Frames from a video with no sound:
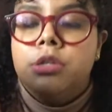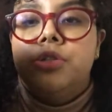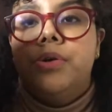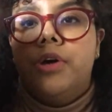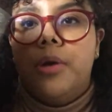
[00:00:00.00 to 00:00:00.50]

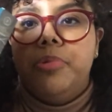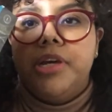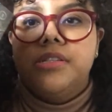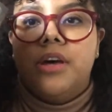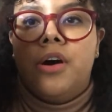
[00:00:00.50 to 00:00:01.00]
2
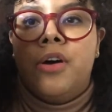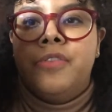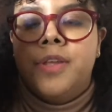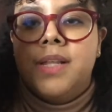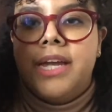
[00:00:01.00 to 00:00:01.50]
copies
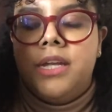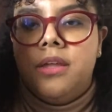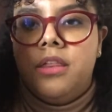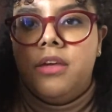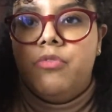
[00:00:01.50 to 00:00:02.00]
of The
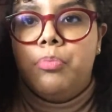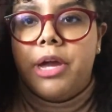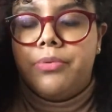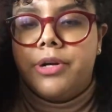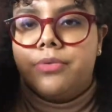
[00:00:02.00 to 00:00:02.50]
Lightning Thief
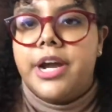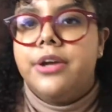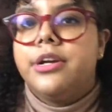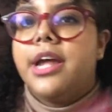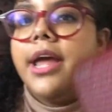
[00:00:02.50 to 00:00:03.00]
by Rick
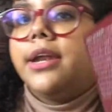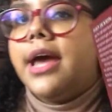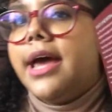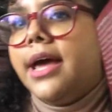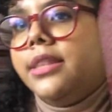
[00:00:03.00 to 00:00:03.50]
Riordan
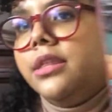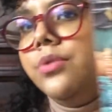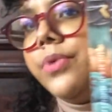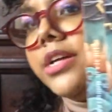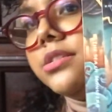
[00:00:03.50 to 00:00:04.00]
and the
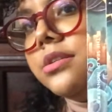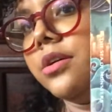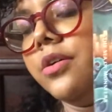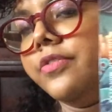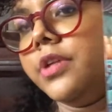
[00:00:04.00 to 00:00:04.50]
rest of